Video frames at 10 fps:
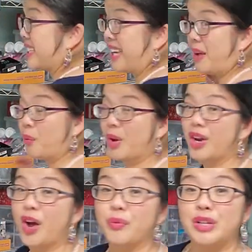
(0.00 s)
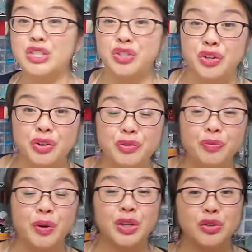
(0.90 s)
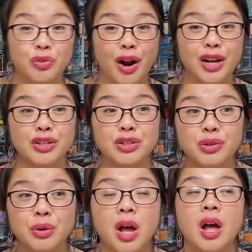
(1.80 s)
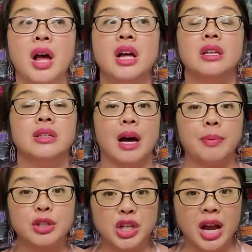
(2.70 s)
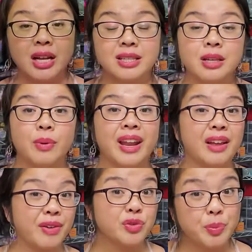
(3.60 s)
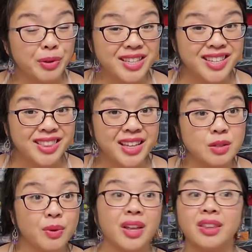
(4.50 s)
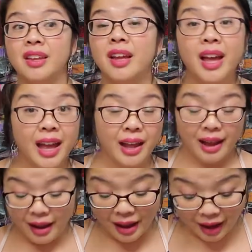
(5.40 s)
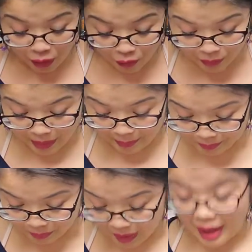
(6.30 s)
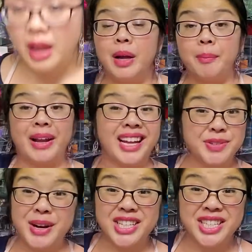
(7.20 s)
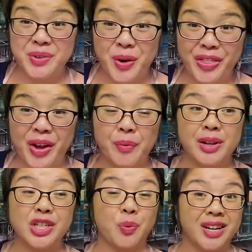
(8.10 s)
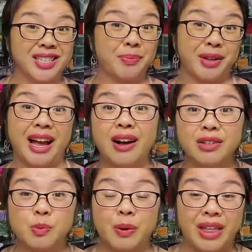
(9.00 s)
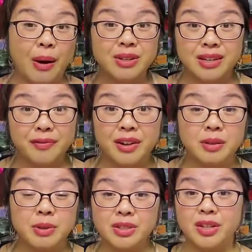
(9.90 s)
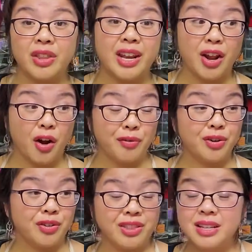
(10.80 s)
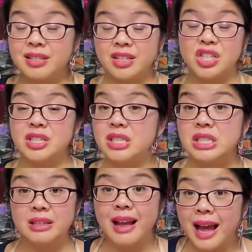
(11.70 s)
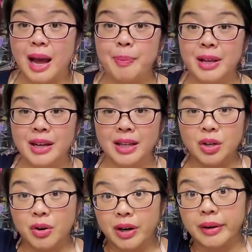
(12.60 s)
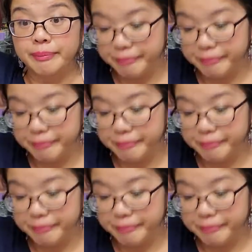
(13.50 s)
get one on reserve when you tried to, double check, see what Avon's replacing things with, and go from there, okay? My customer actually didn't want that one. She wanted something else, but that wasn't available. So then I offered her this, and she's happy hunky-dory.